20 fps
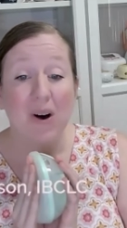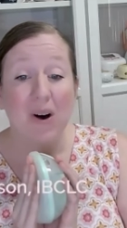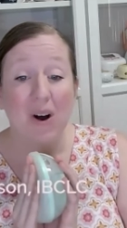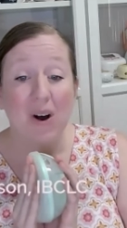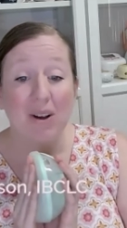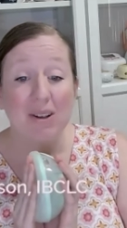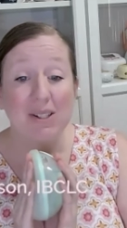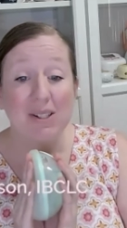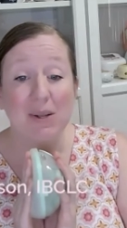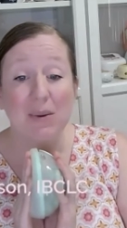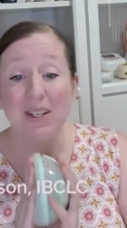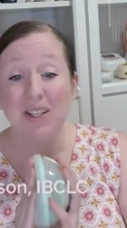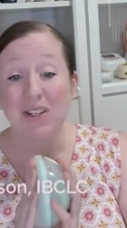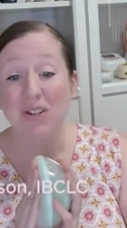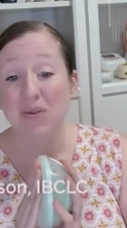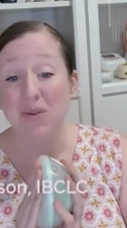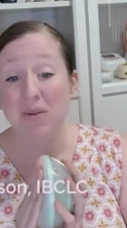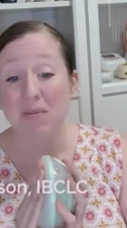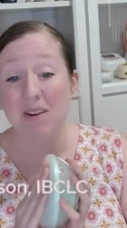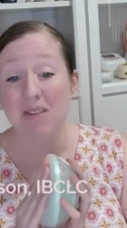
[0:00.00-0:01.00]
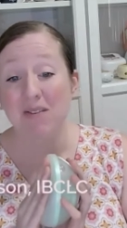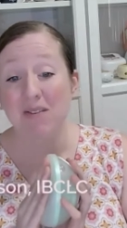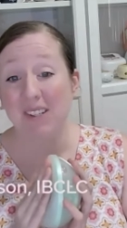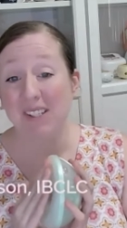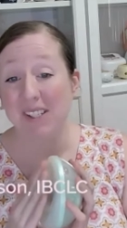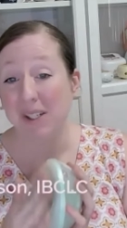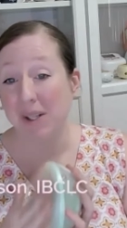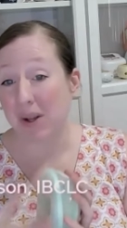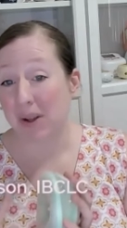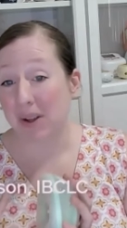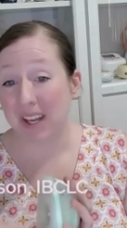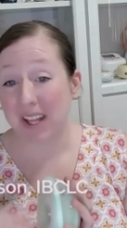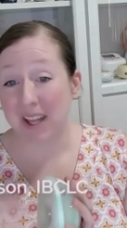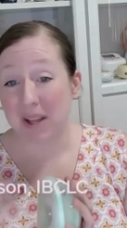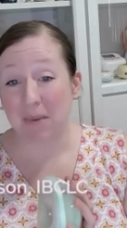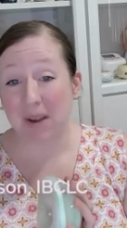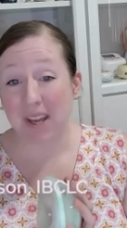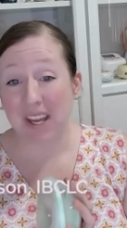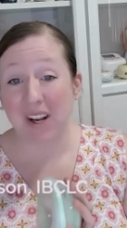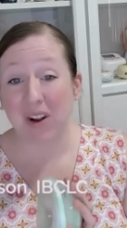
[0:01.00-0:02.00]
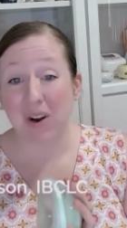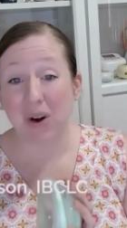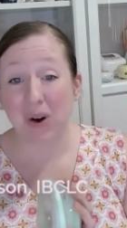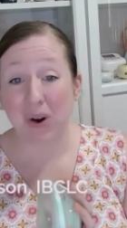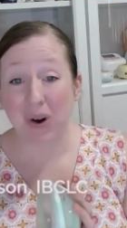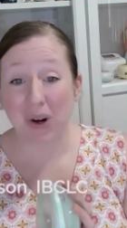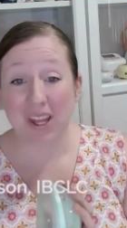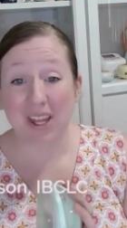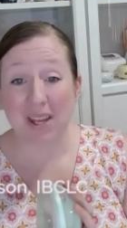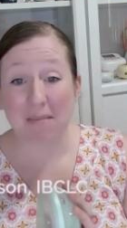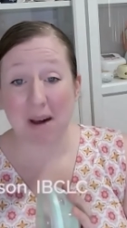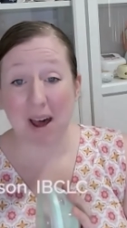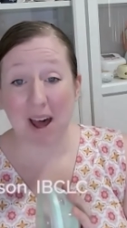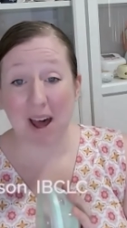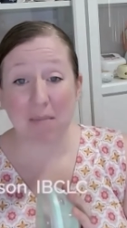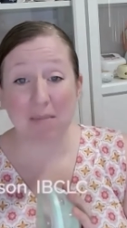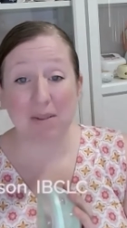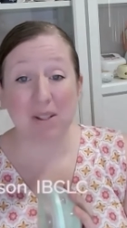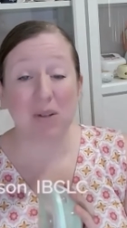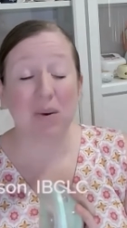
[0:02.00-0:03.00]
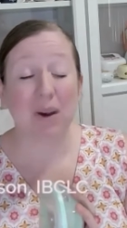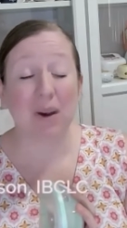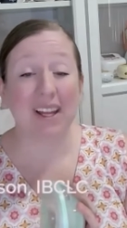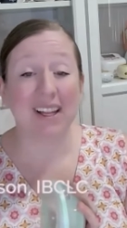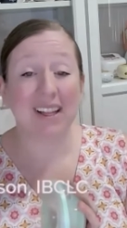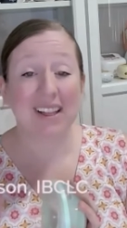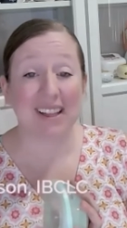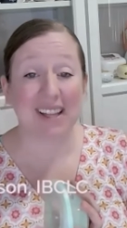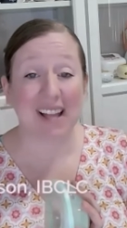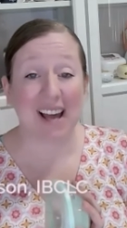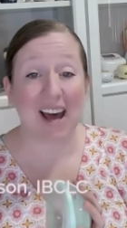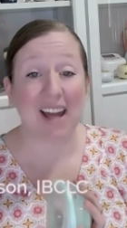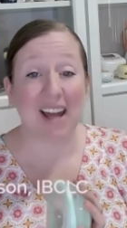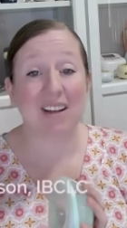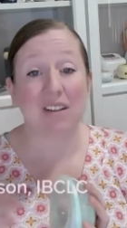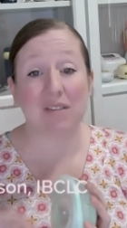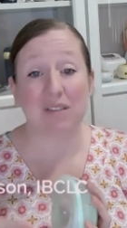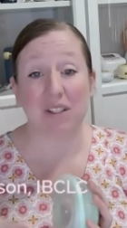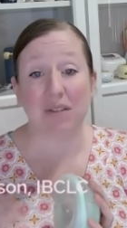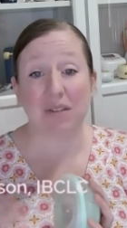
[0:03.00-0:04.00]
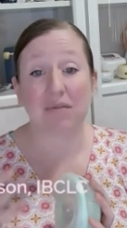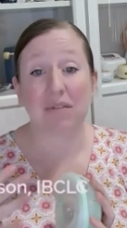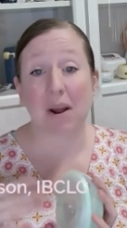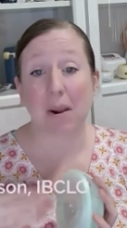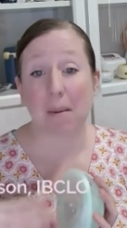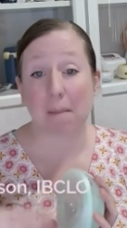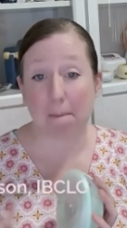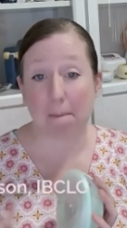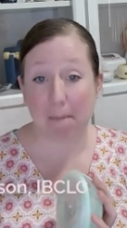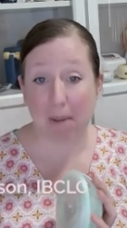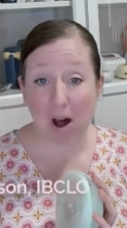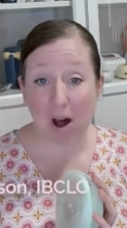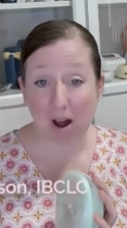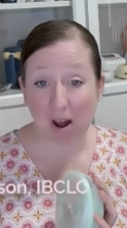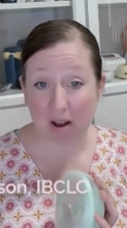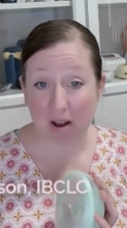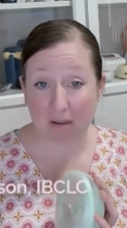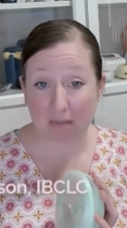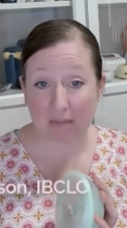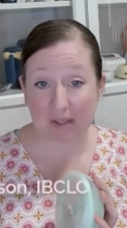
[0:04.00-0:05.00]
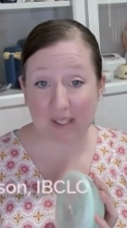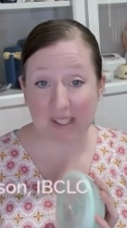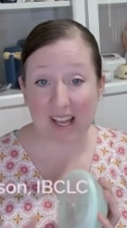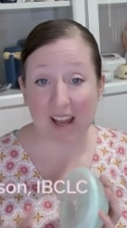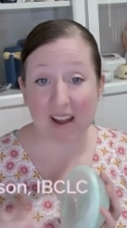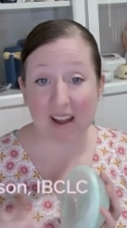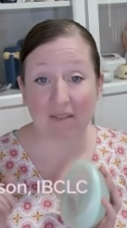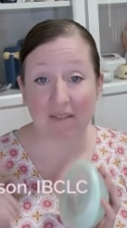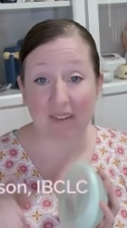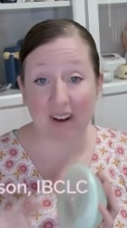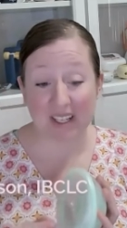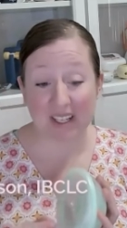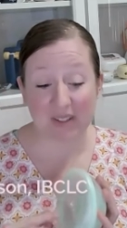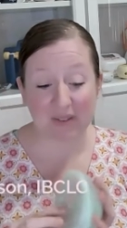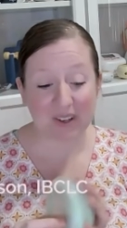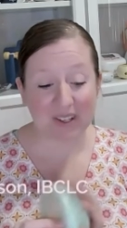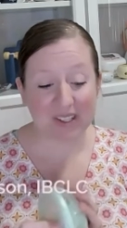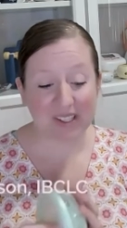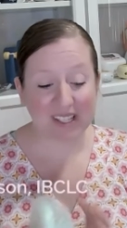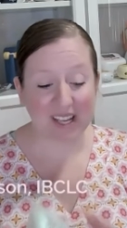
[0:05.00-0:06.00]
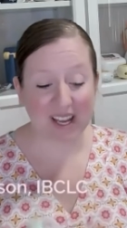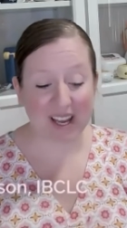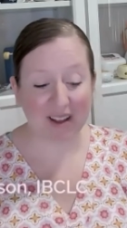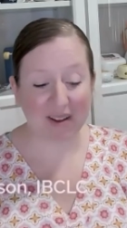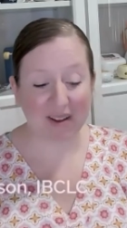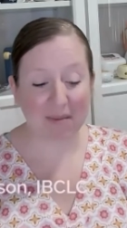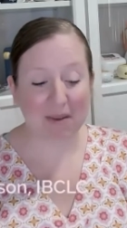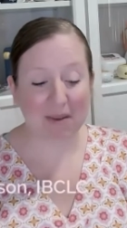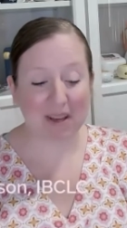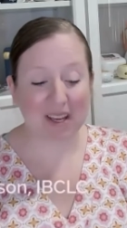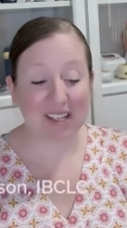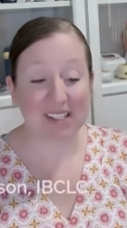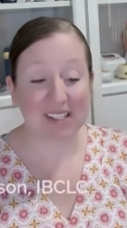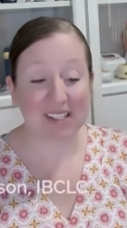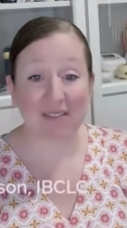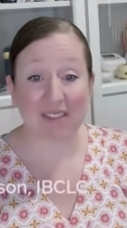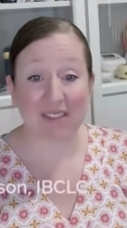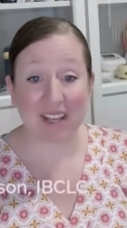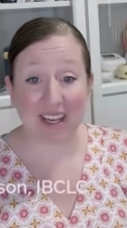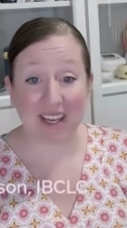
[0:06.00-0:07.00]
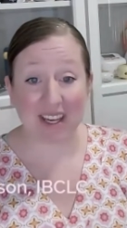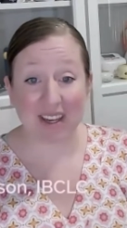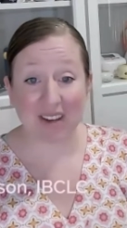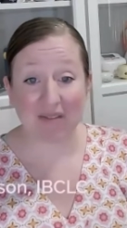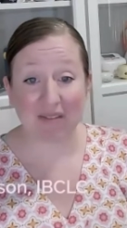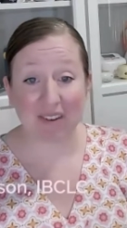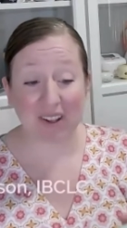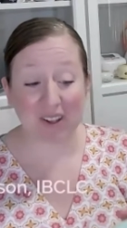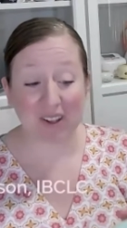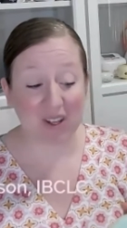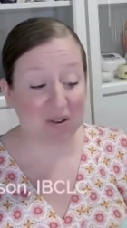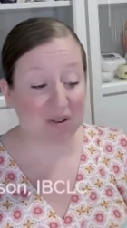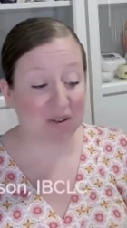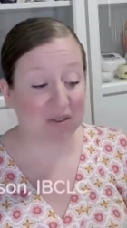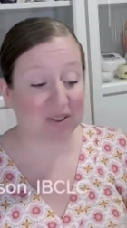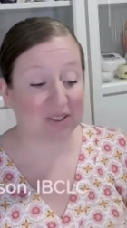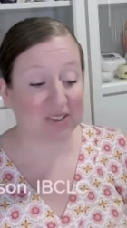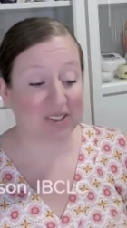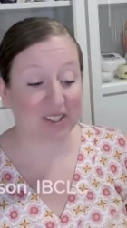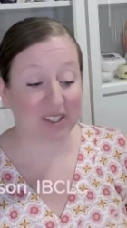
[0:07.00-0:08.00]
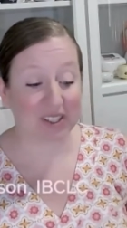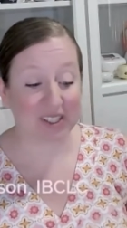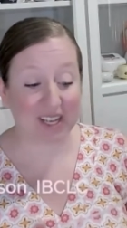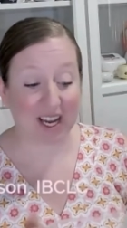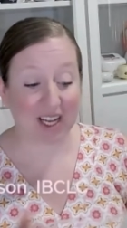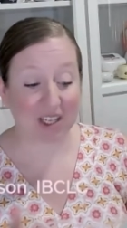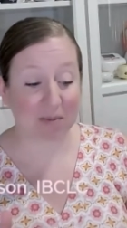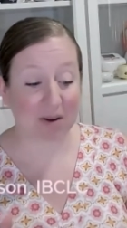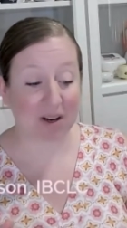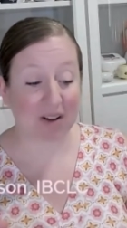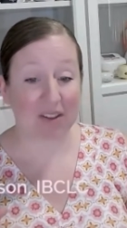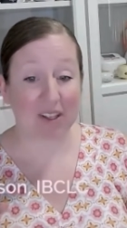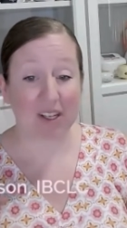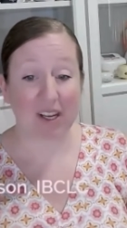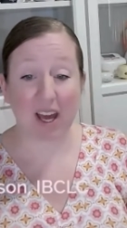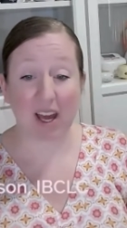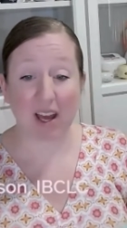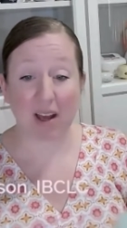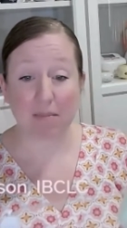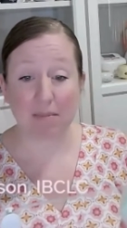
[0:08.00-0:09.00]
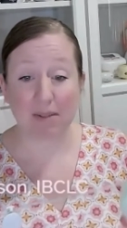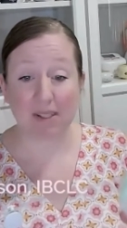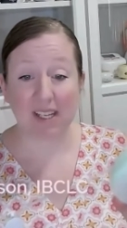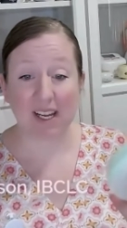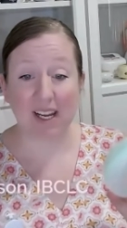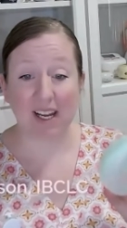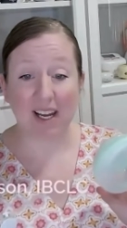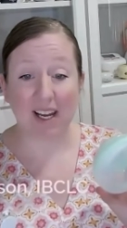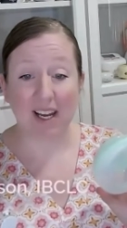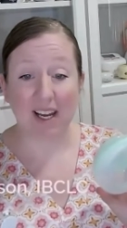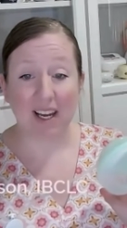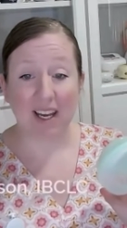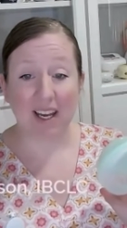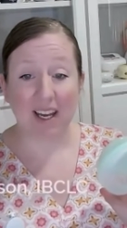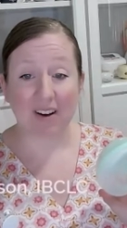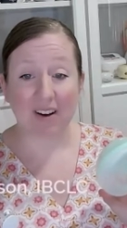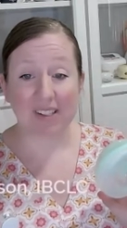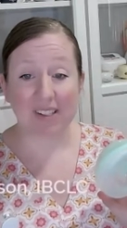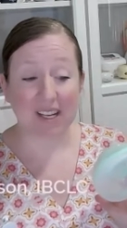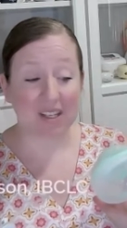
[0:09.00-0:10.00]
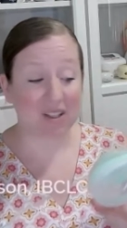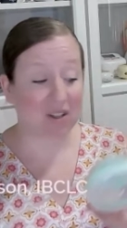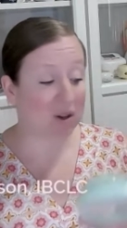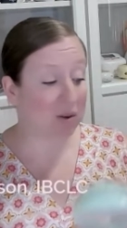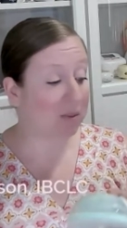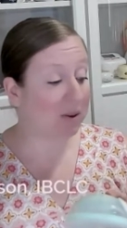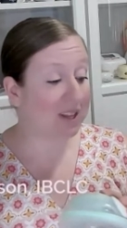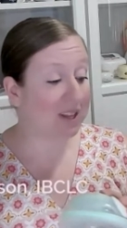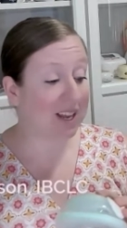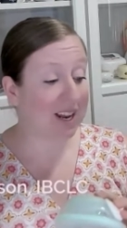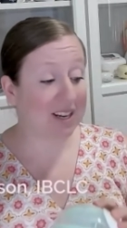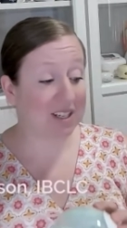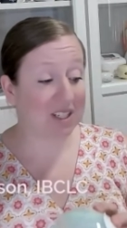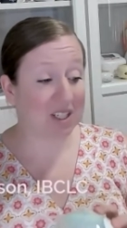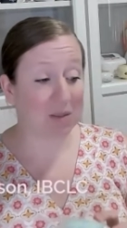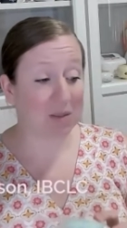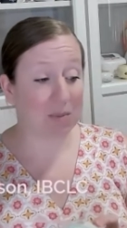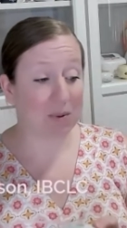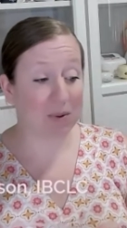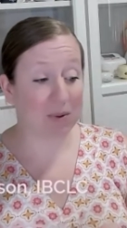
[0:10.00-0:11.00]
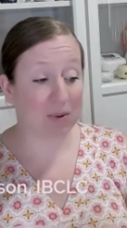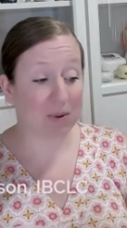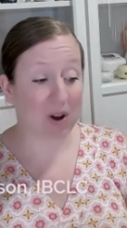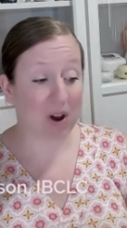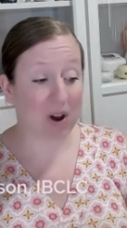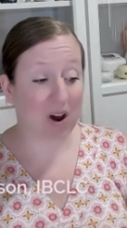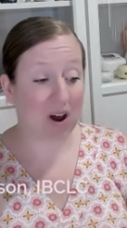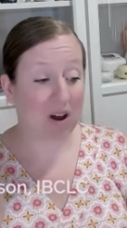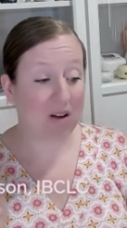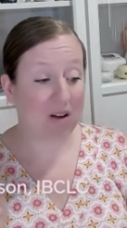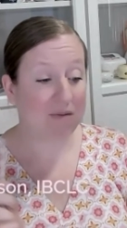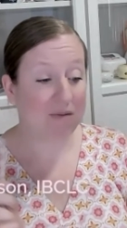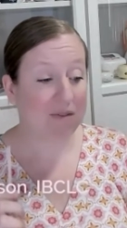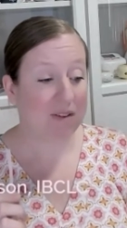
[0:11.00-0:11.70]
also extremely versatile in that we can hook them up to a lot of different pumps and vice versa because of the fairly universal attachment of the cups. Here's that tubing that I just pulled off.